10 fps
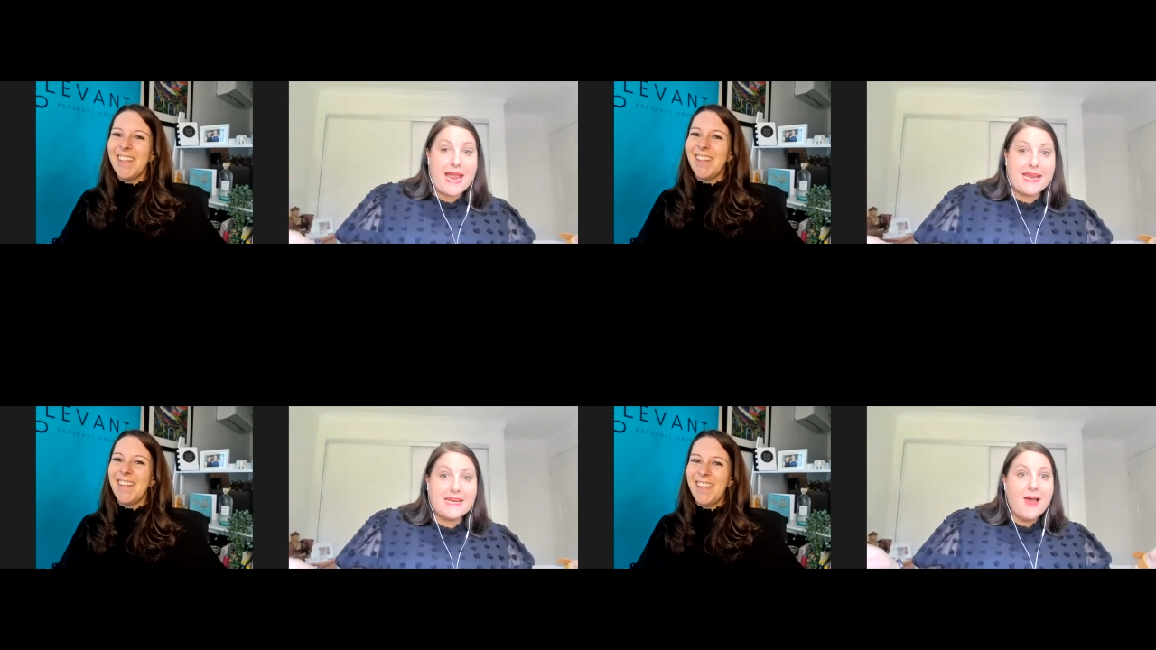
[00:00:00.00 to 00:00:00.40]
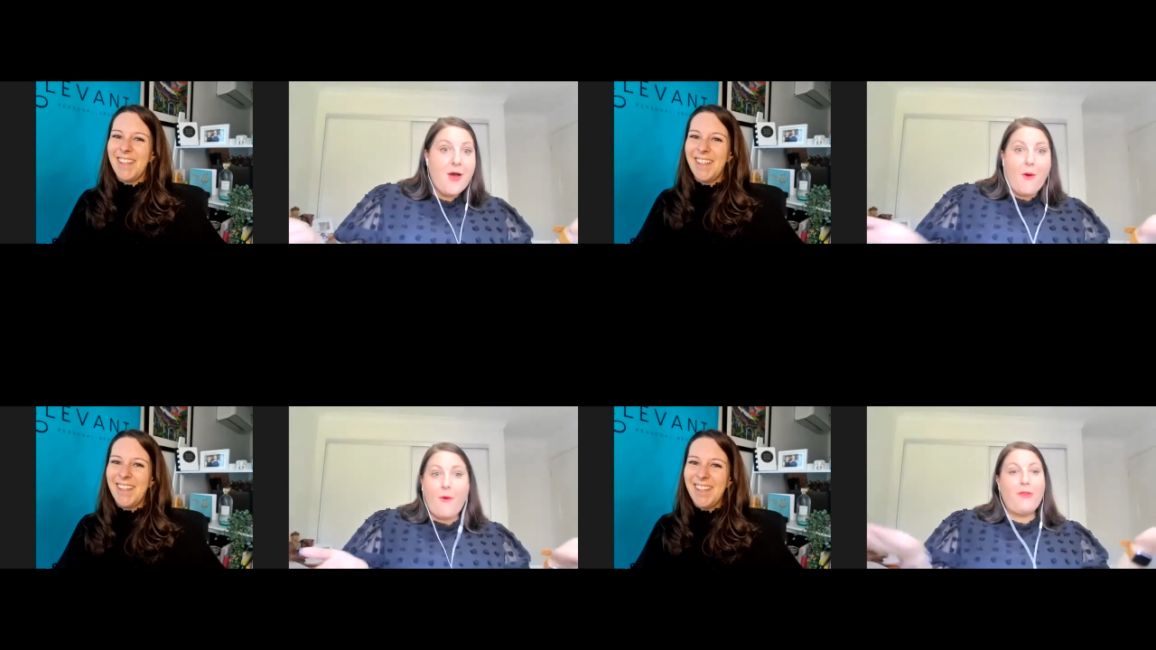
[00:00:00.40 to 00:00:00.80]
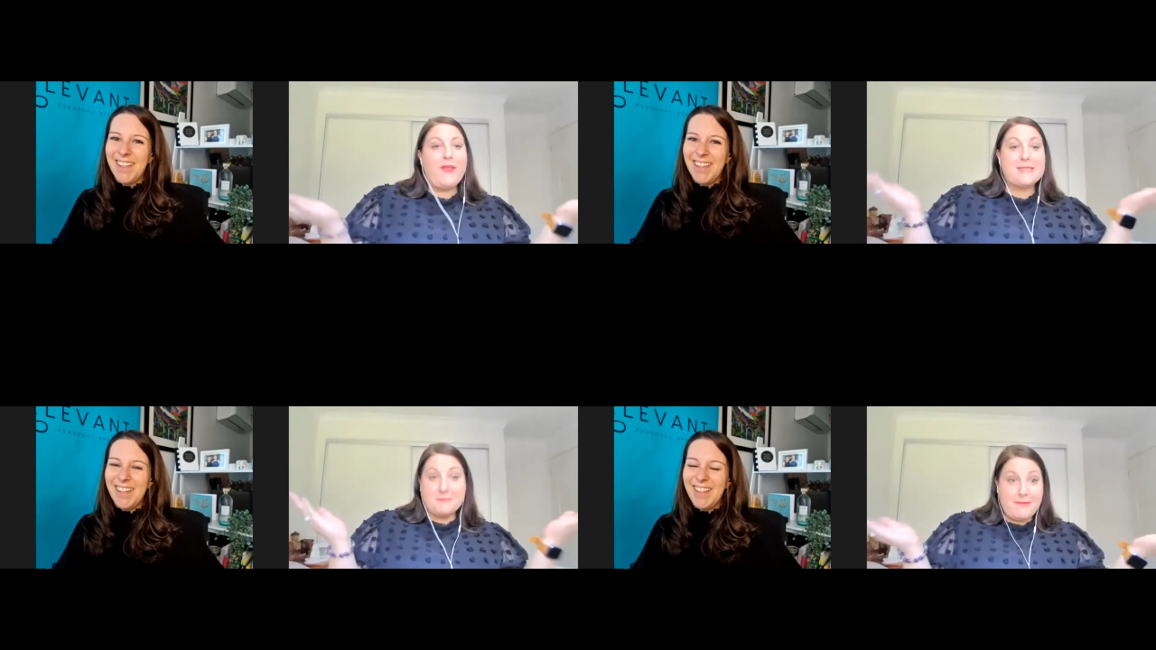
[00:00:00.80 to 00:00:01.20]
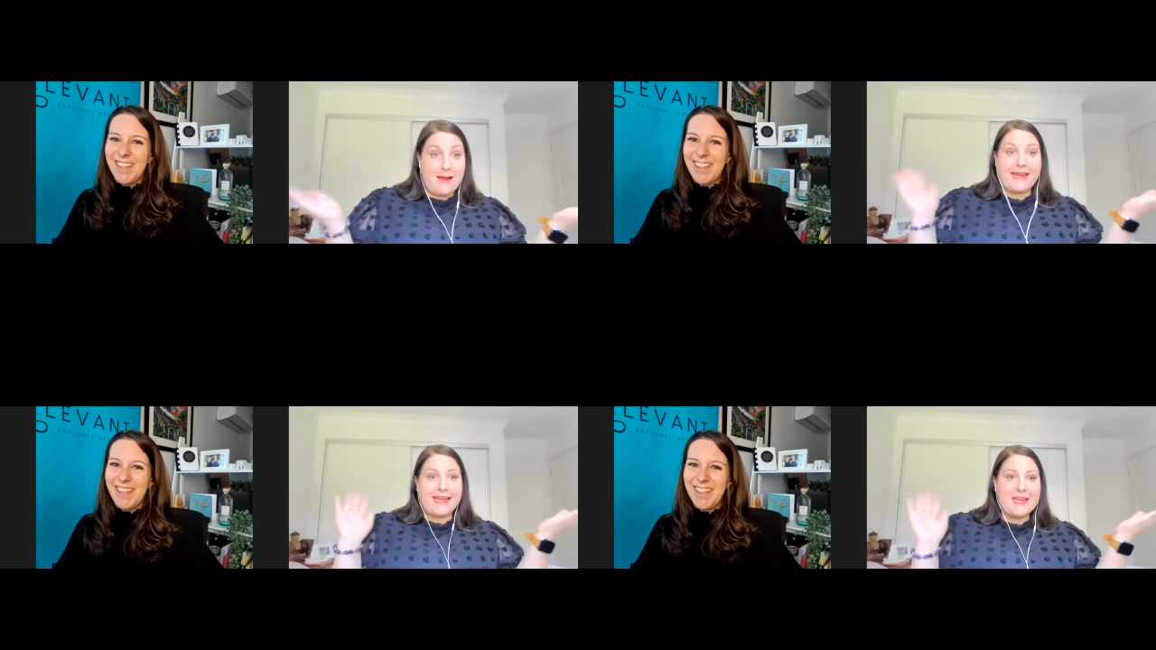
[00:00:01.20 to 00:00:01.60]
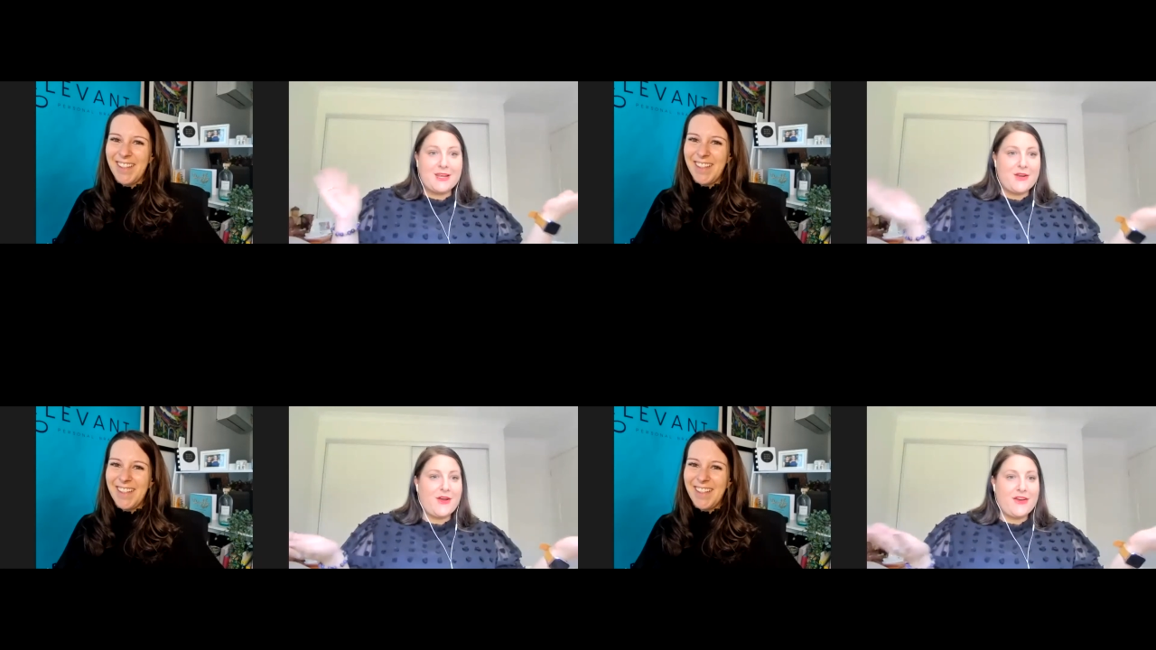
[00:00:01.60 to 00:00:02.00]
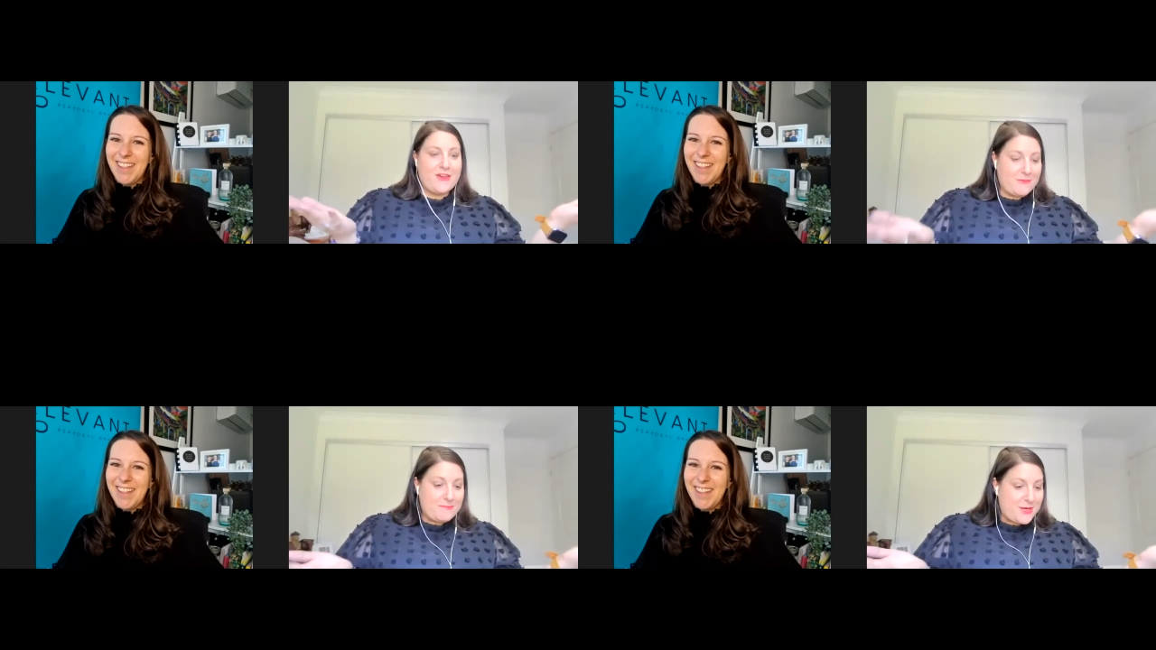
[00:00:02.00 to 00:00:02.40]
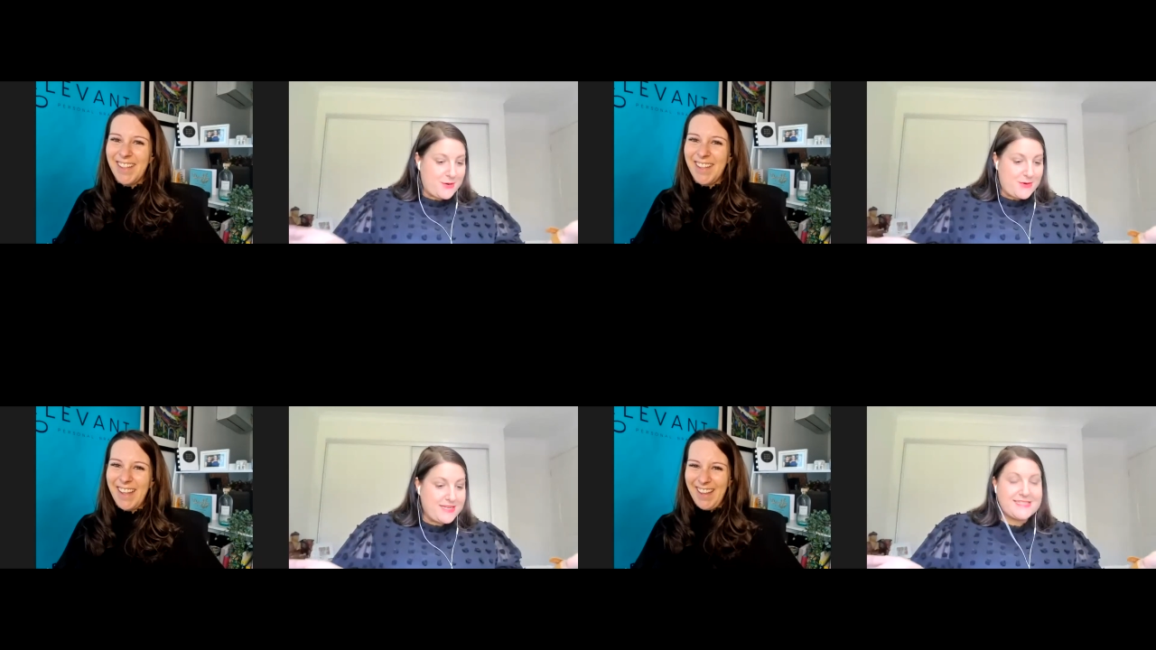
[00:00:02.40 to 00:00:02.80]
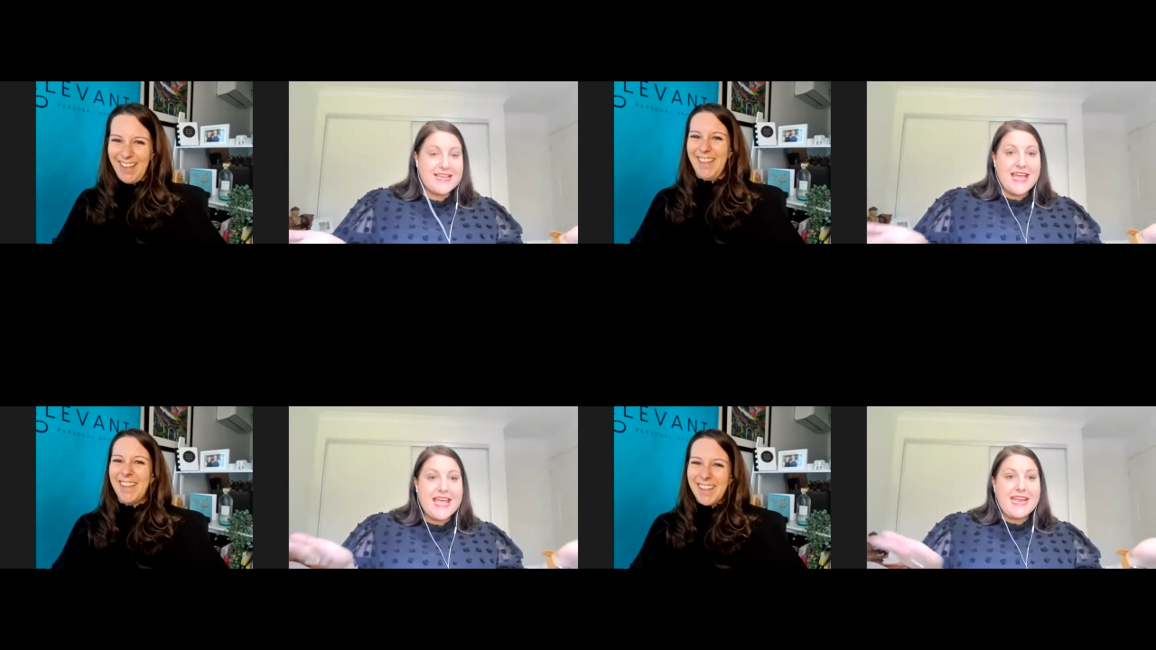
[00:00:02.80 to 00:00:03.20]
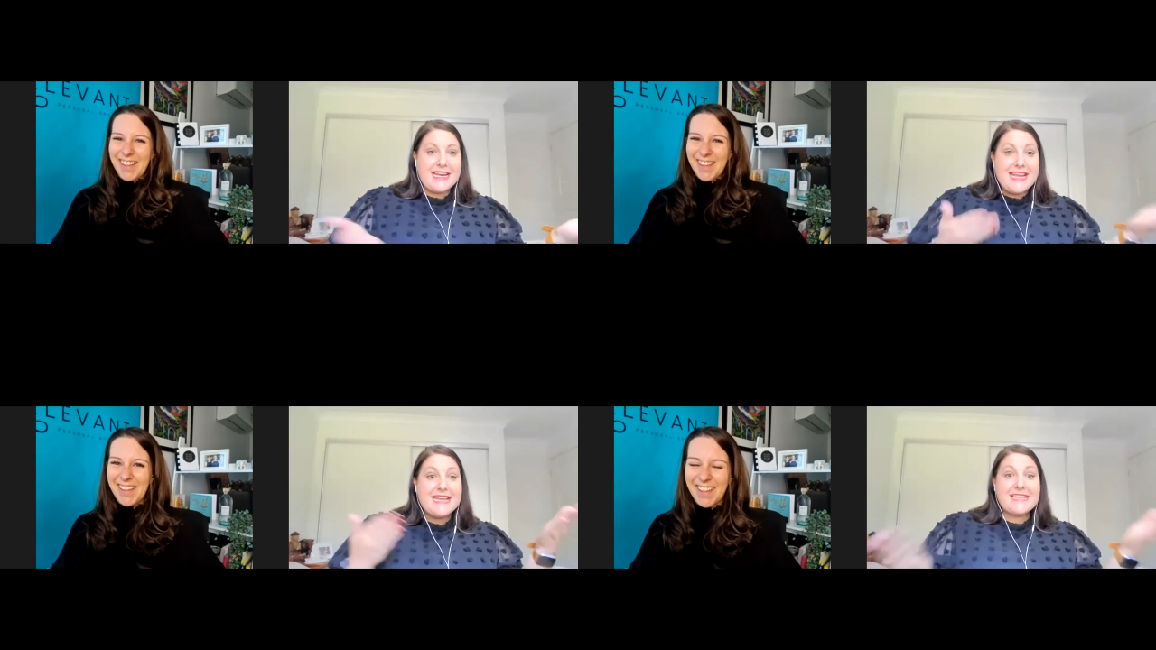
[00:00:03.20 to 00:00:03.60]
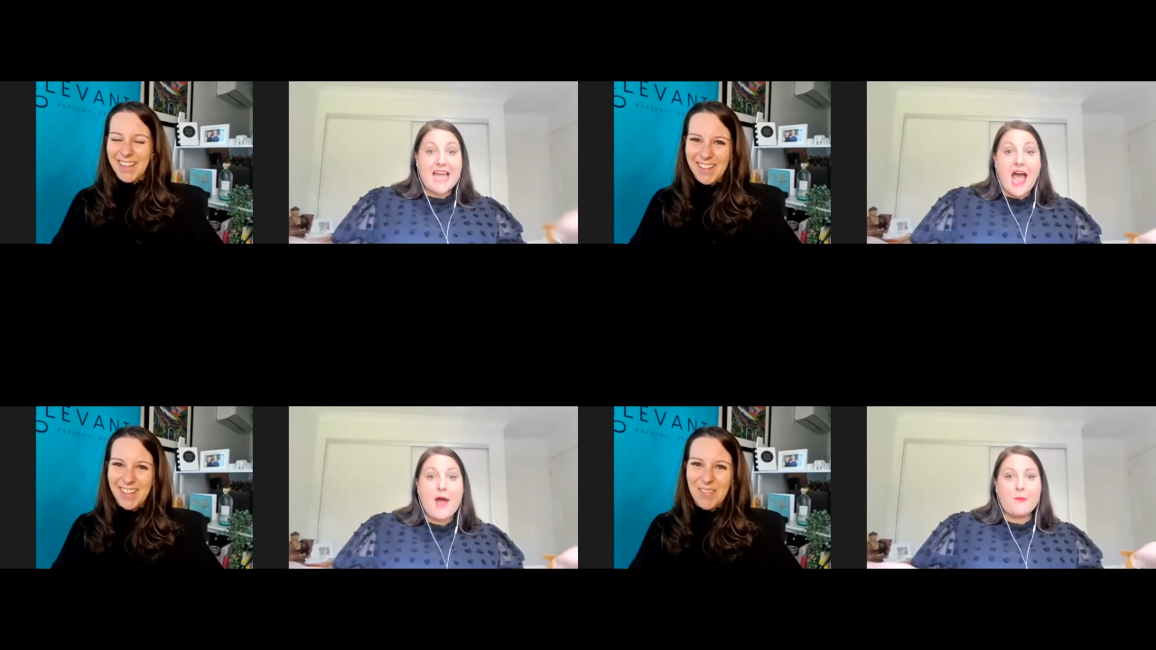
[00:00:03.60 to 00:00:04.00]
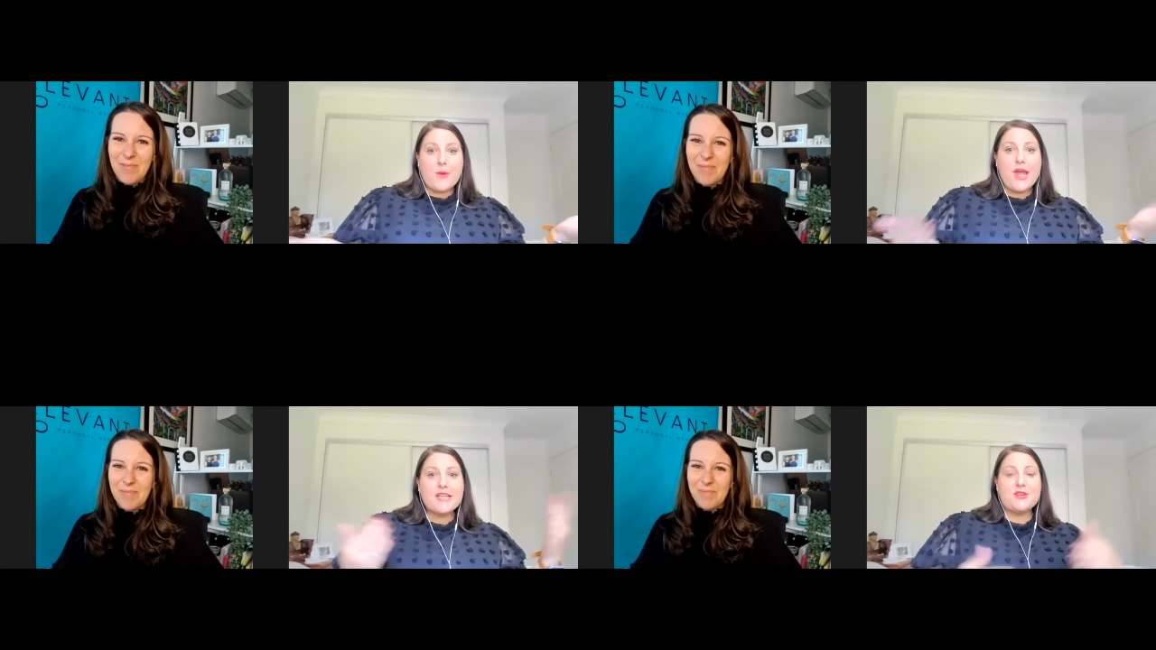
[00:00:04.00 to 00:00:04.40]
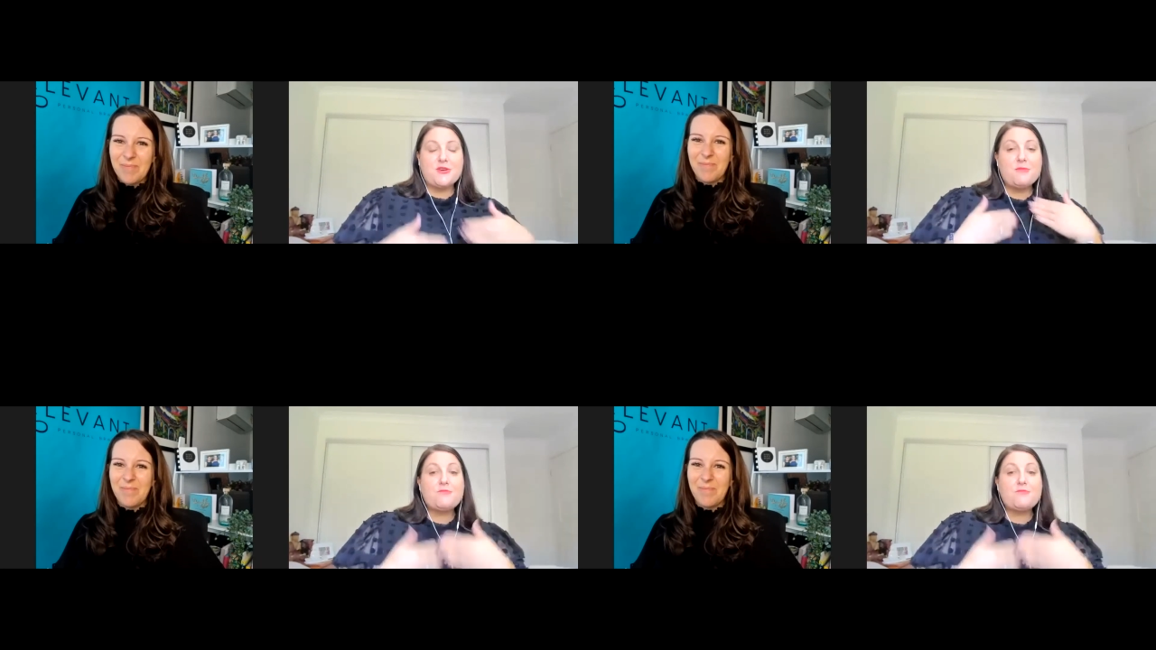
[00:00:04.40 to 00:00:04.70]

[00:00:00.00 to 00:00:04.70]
Speaker 1: paid all this money, you know, because it is hard work to